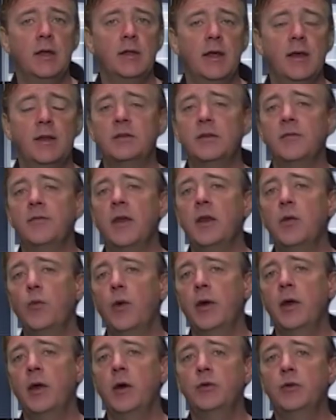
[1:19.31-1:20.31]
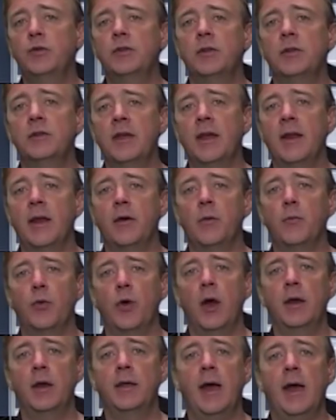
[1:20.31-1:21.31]
That is, if any one host sent out a
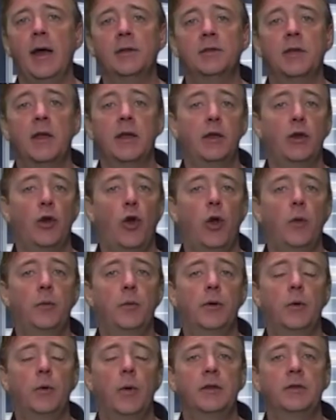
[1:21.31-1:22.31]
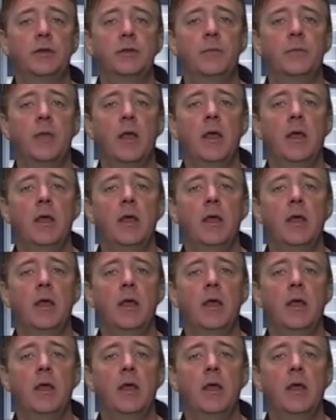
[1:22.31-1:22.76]
broadcast, like an ARP request,